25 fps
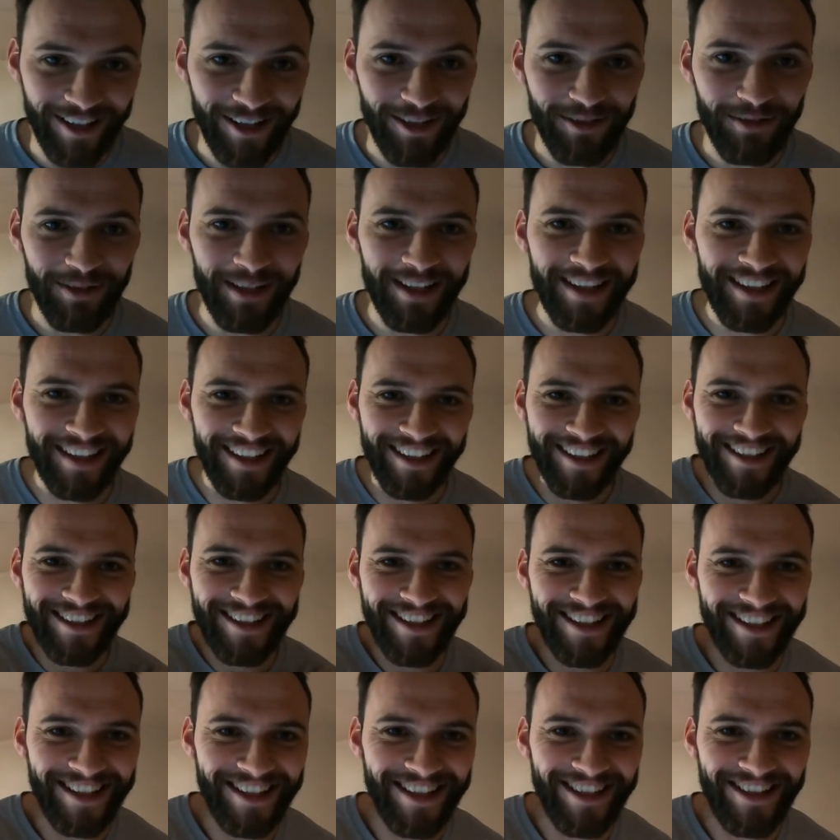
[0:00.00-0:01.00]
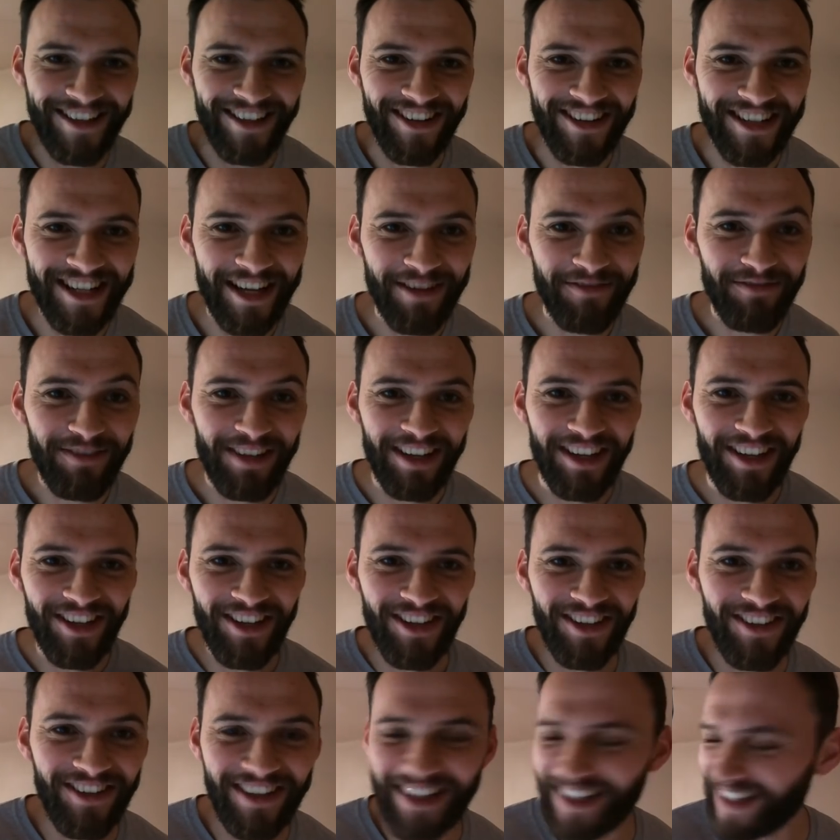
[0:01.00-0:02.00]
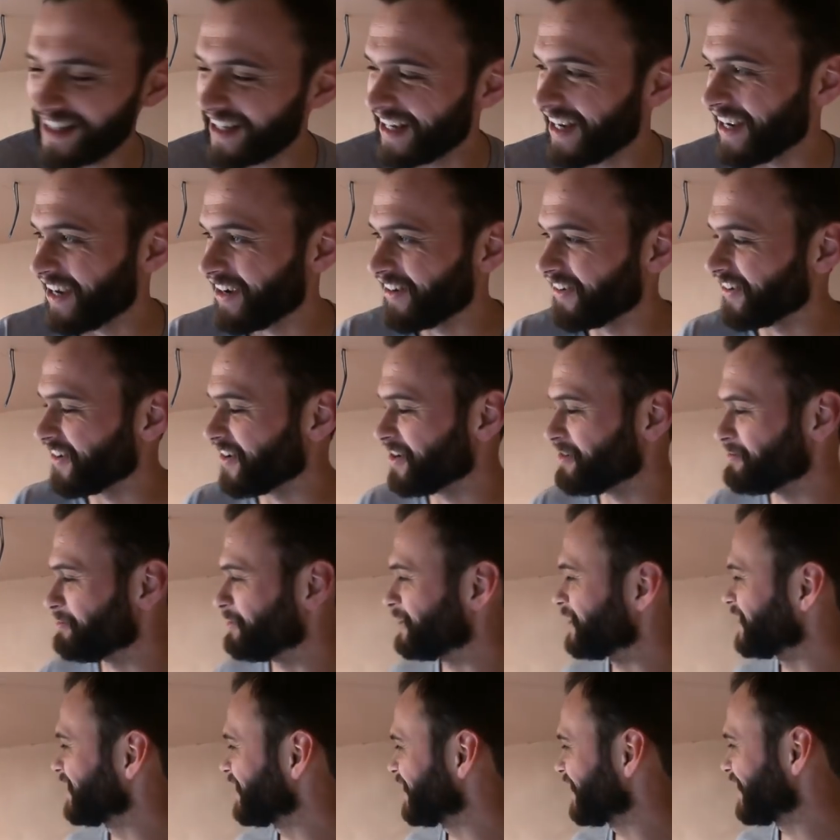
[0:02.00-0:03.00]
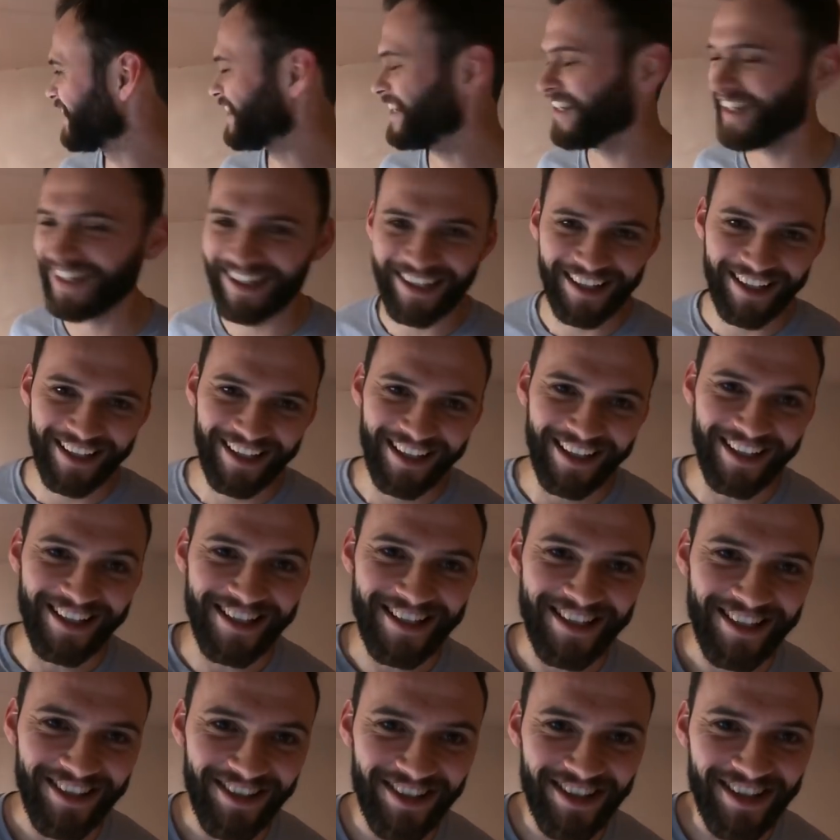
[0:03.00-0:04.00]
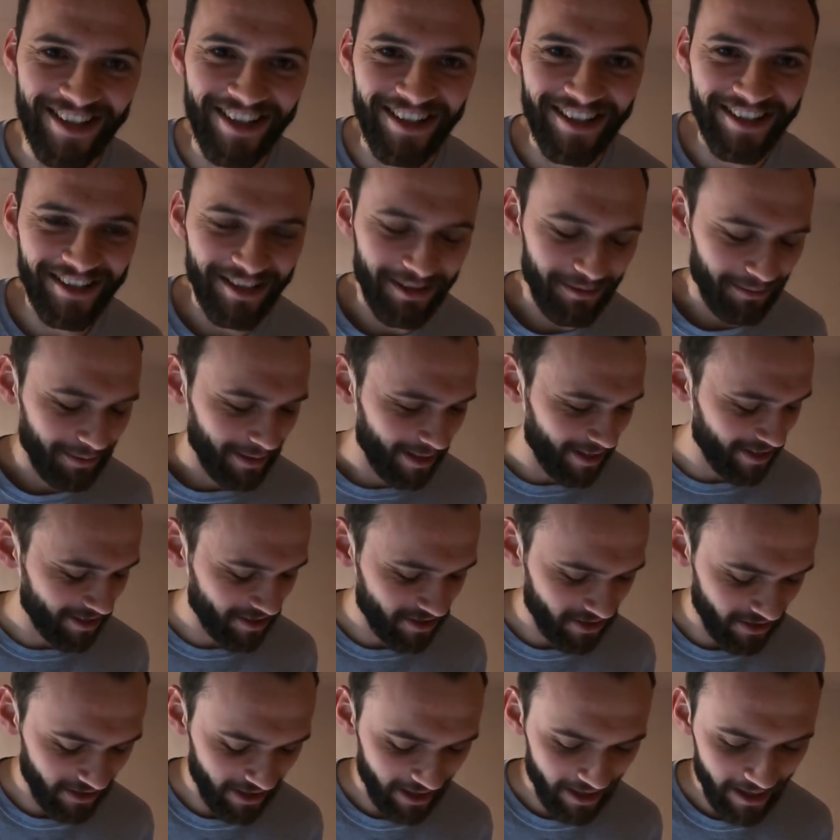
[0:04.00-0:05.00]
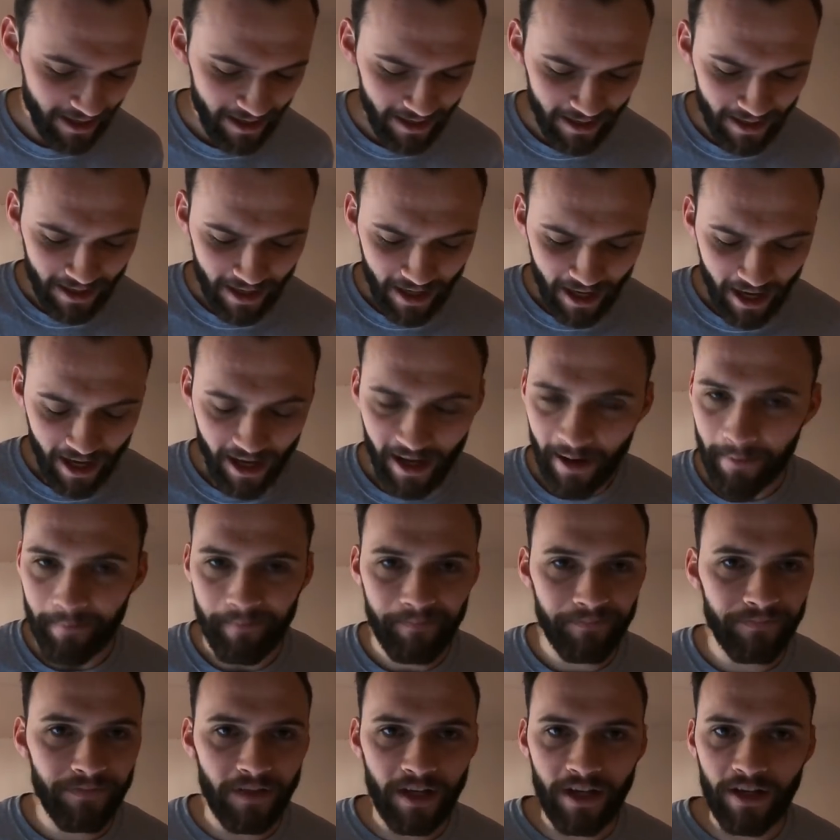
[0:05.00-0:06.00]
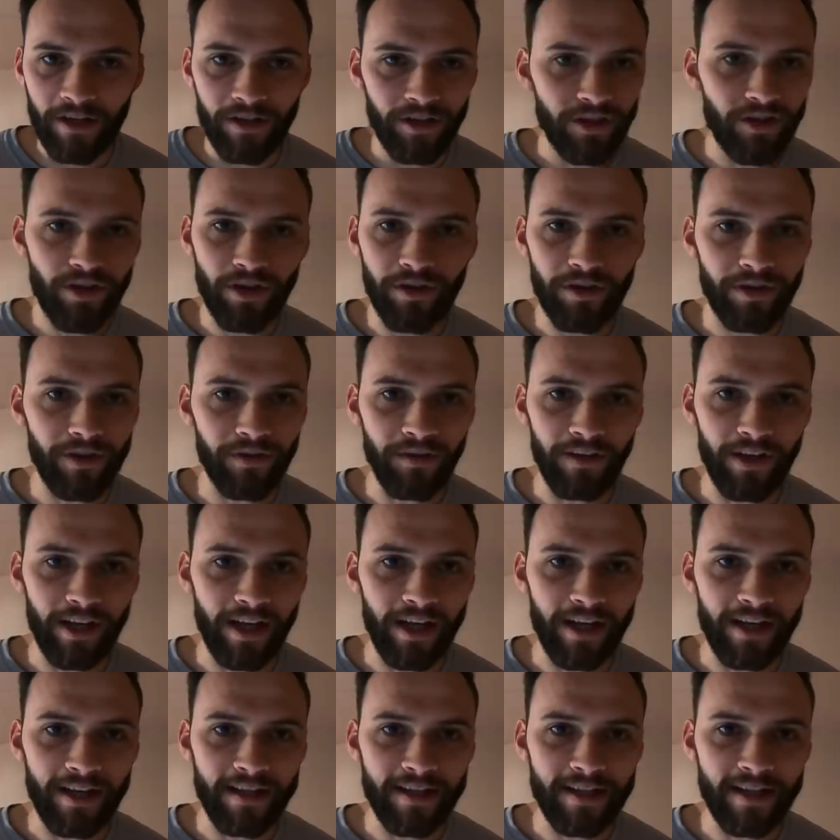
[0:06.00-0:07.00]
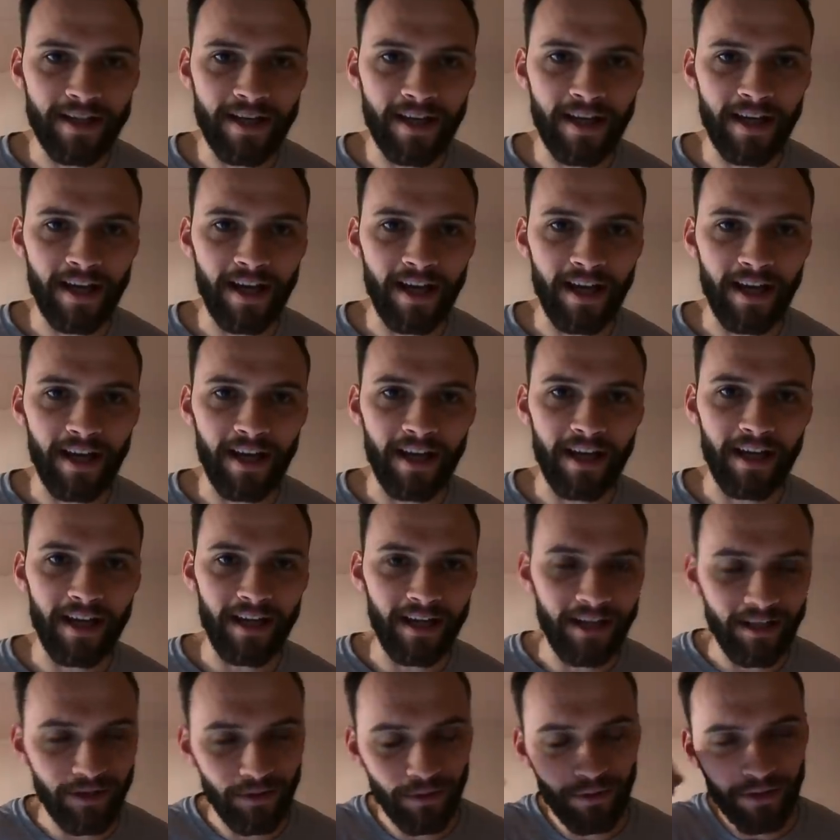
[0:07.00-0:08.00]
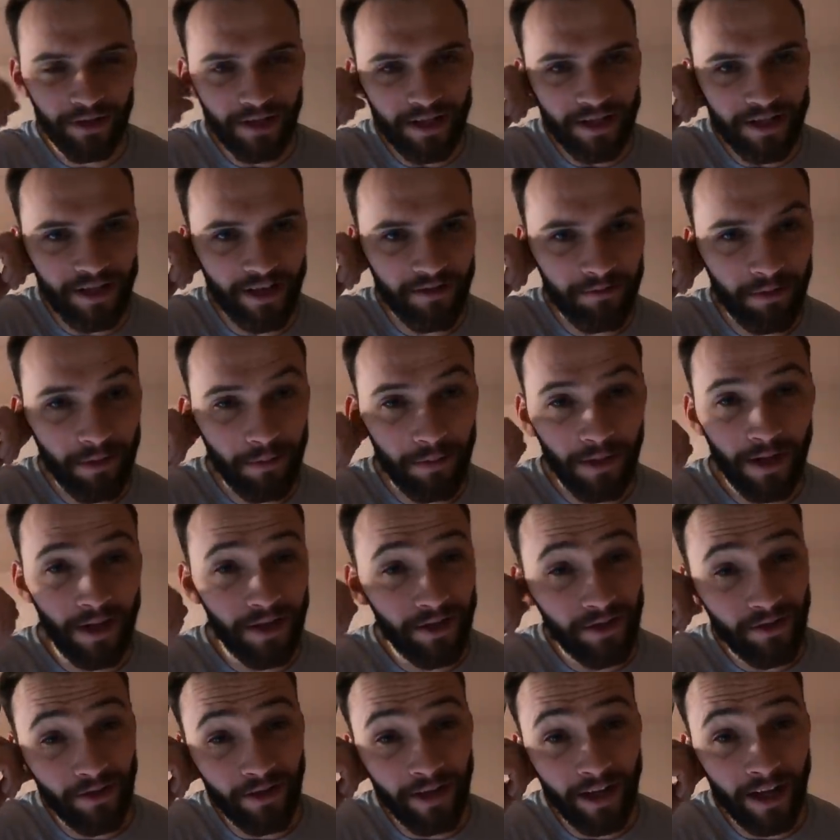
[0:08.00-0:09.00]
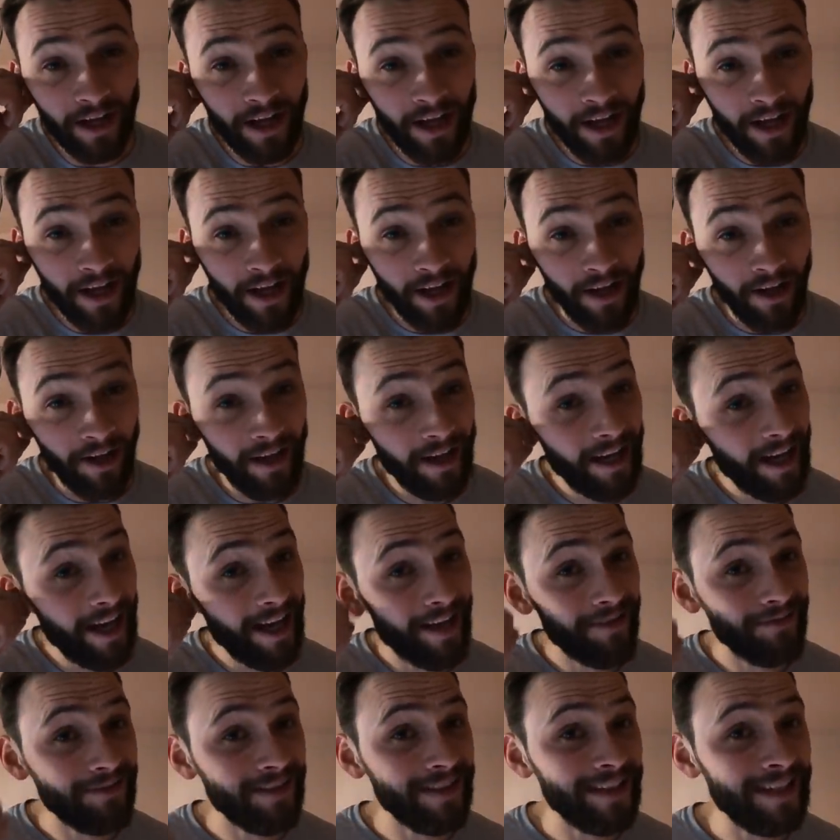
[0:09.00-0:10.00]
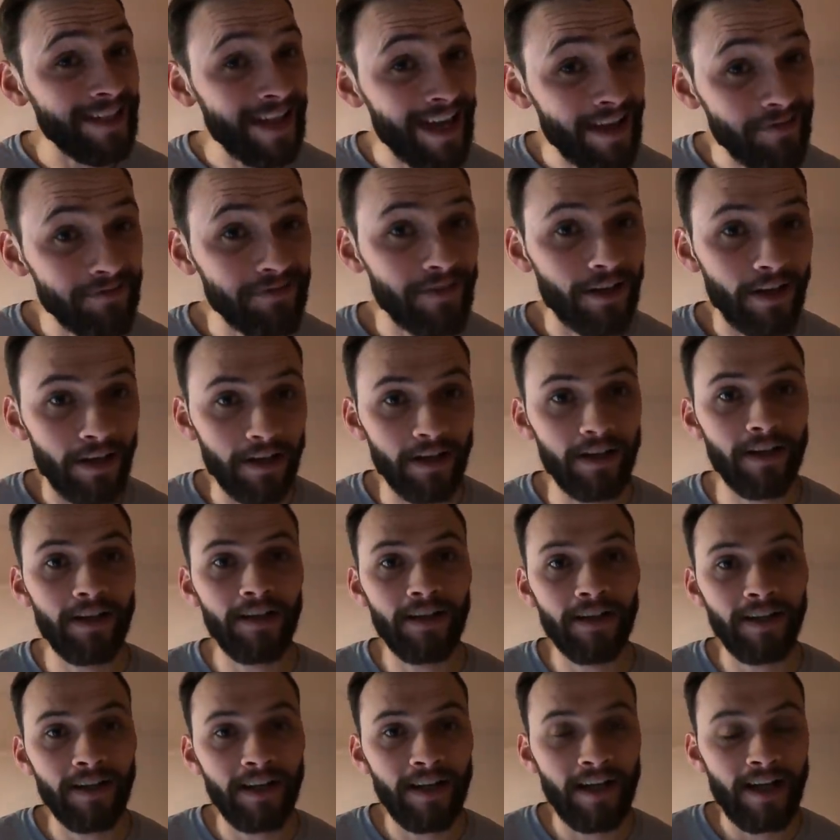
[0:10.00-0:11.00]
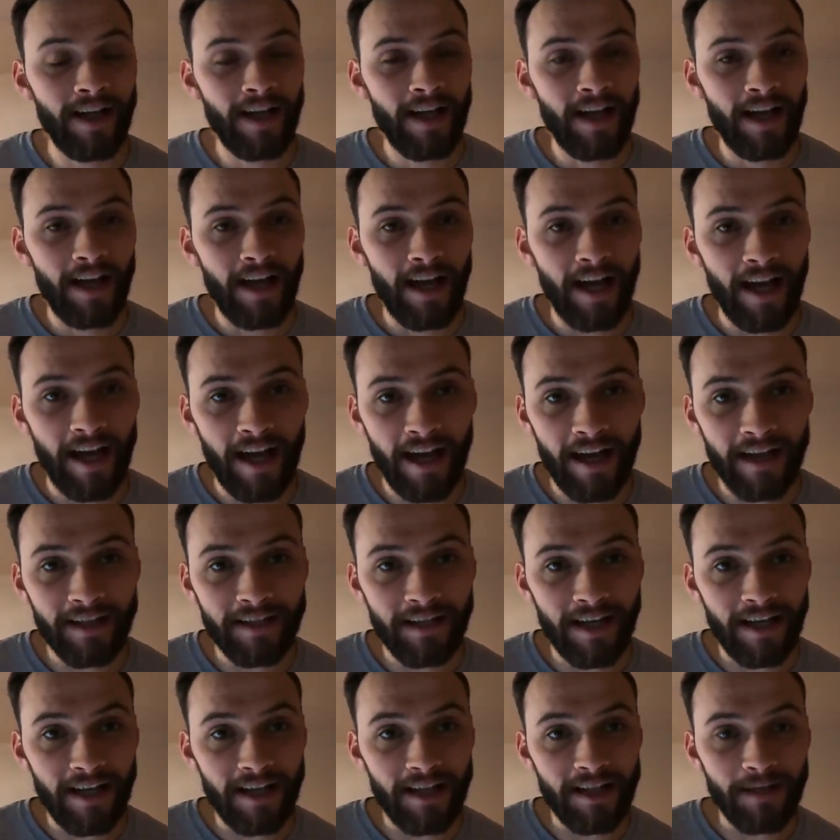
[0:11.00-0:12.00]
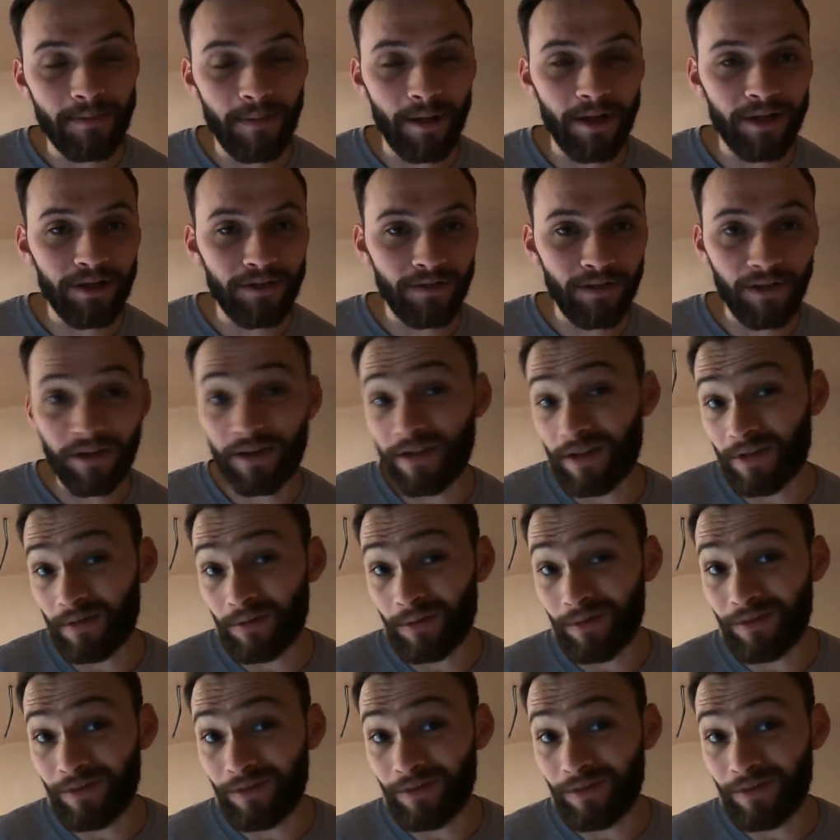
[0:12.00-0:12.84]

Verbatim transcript: Louis thinks because he's got his NVQ, he's a hero, but he still sucks at plastering. Um, the truth of it is, uh, in all the years I've been plastering, I have never had a sponge floated